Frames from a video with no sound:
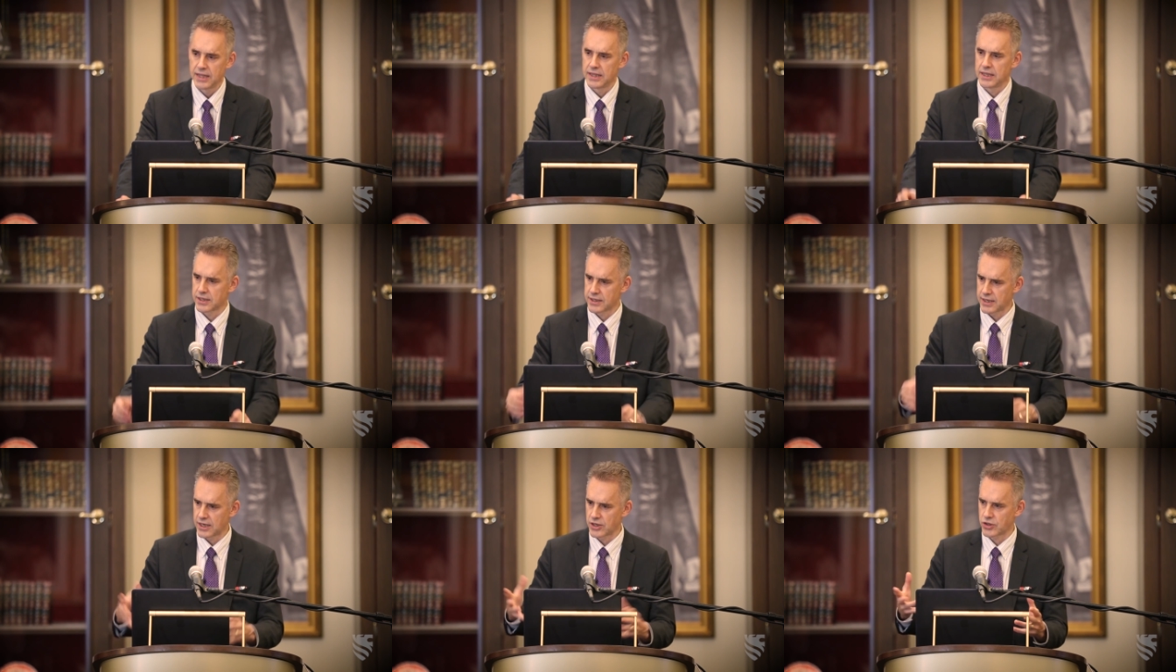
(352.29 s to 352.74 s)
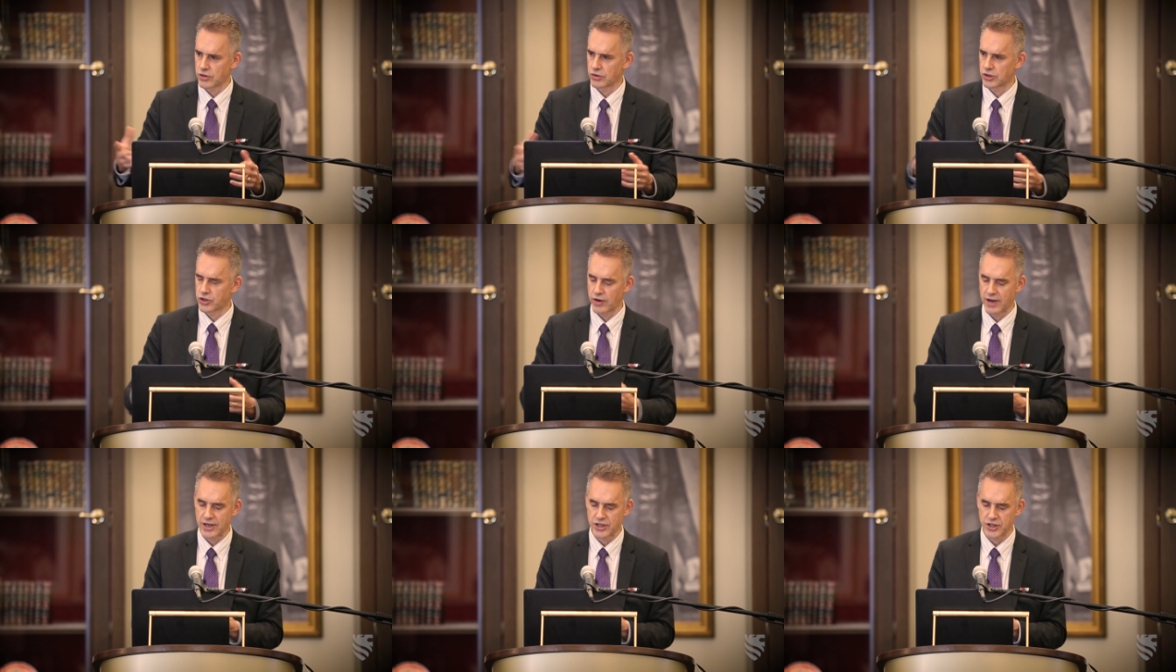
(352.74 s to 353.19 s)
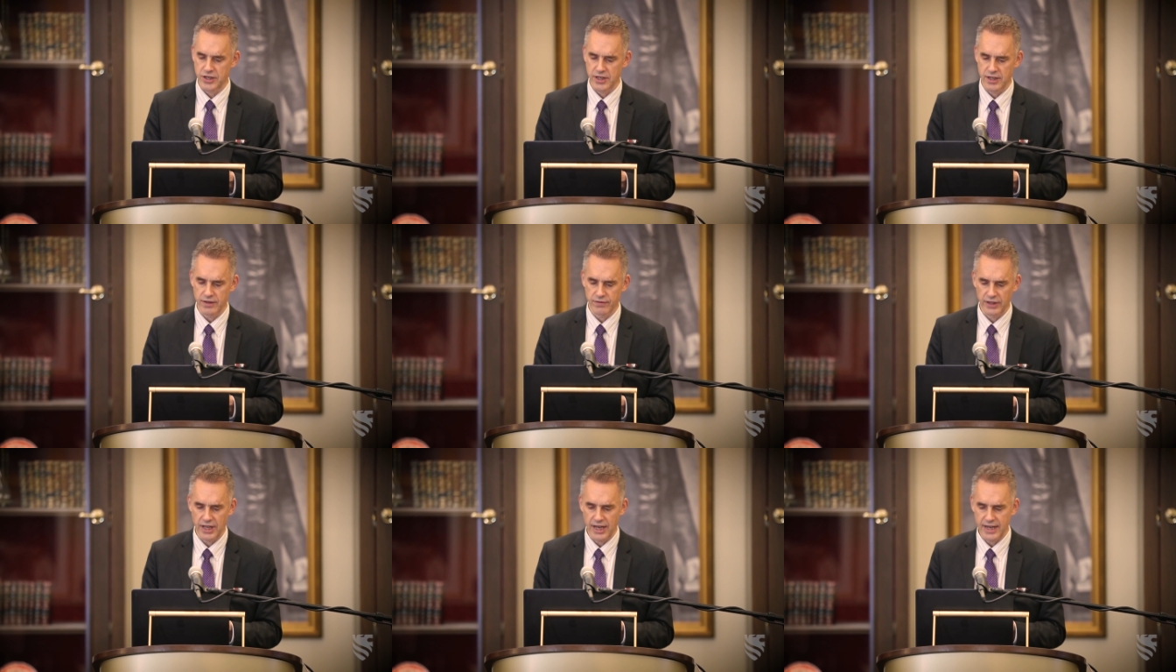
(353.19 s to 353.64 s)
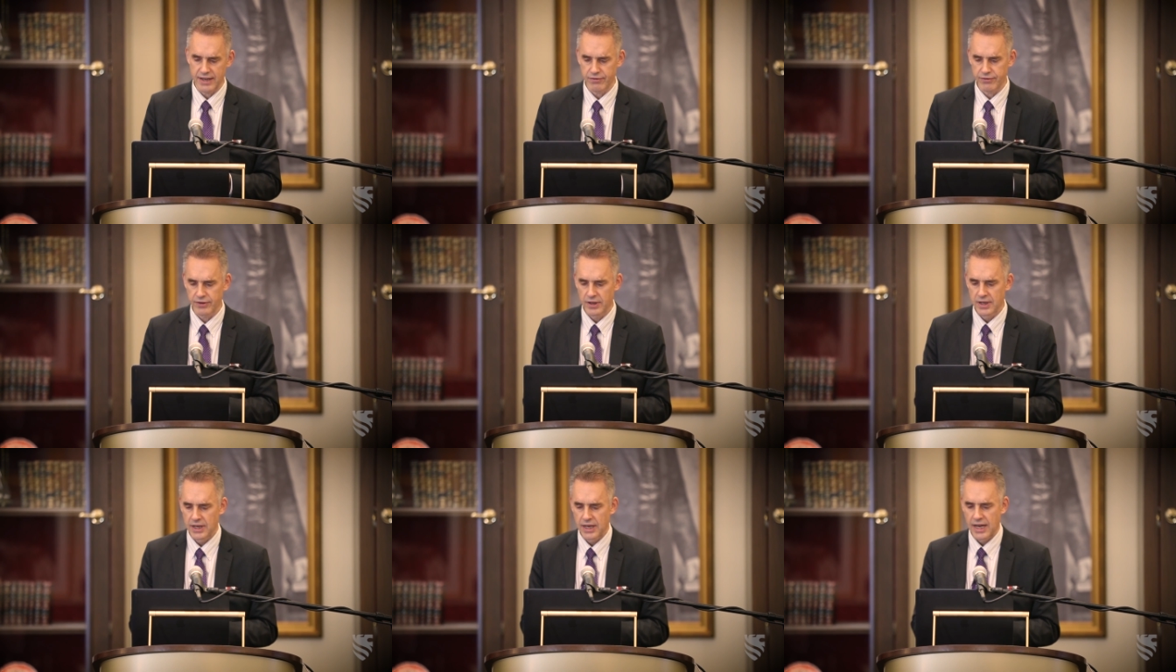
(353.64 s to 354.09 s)
the essential tragedy of
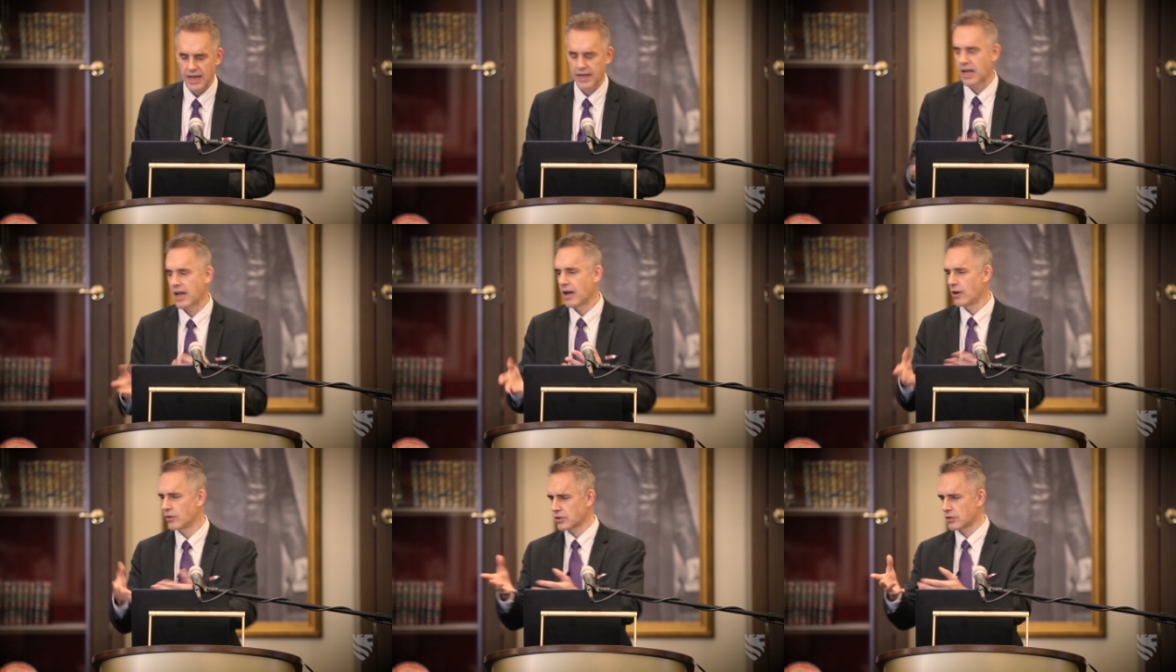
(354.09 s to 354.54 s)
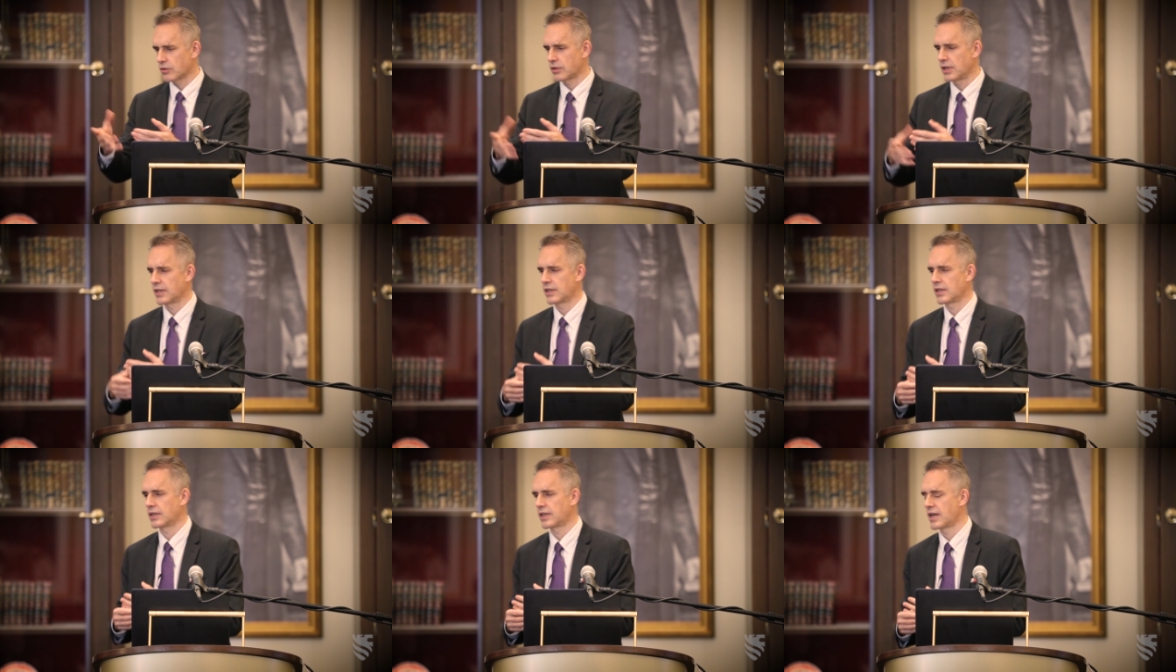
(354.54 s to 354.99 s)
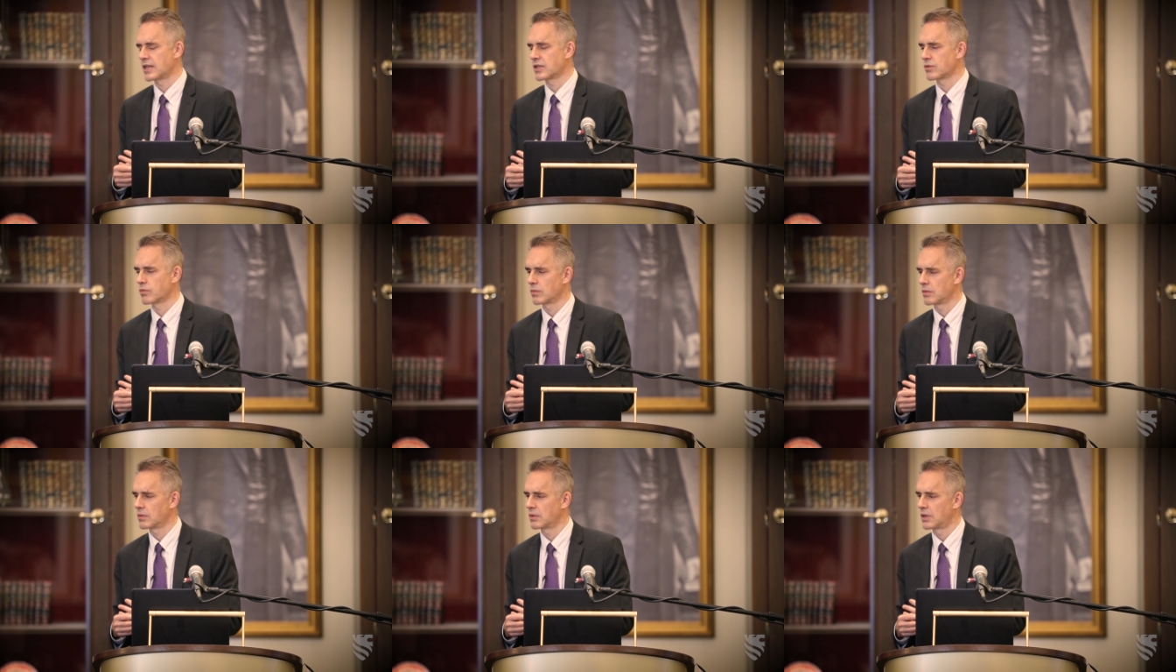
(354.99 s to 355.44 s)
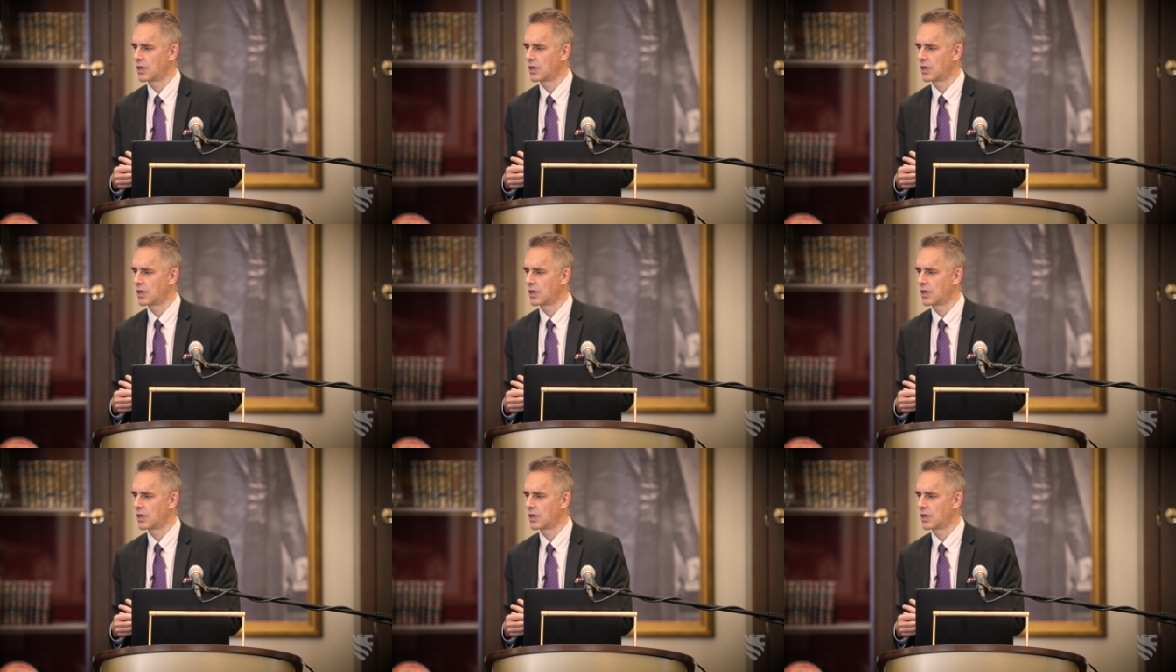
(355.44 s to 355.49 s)
life. And I also think that that's